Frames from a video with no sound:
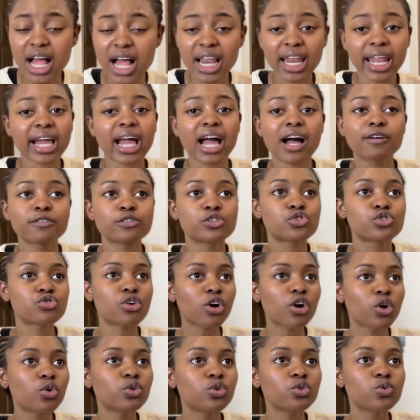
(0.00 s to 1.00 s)
Like, I've
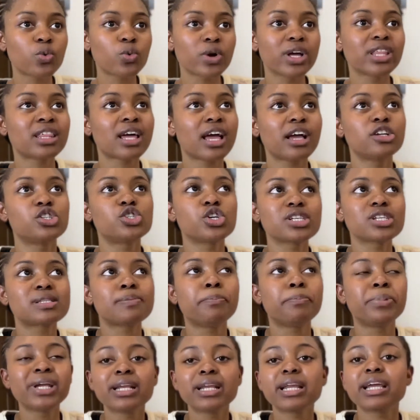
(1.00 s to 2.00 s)
struggled with just
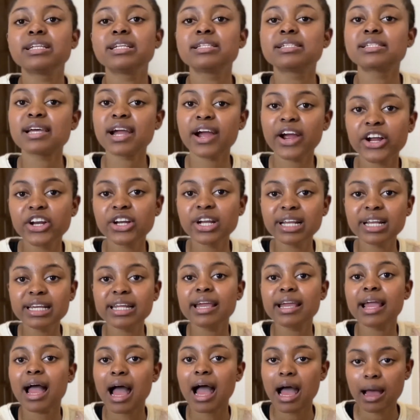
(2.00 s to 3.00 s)
being
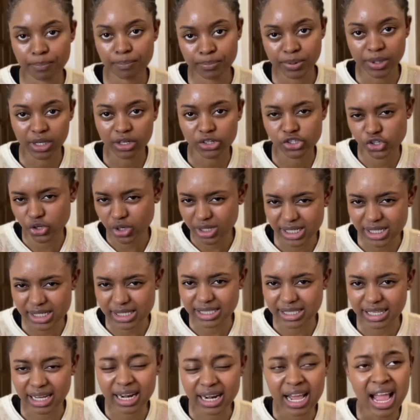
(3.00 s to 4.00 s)
internally happy. Do you
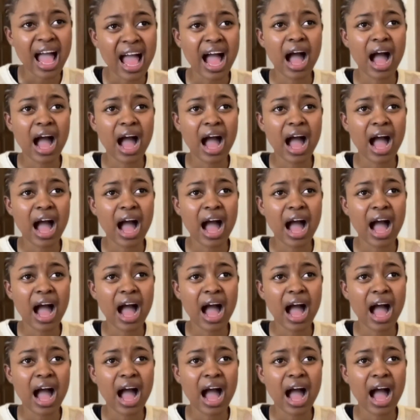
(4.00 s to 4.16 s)
understand?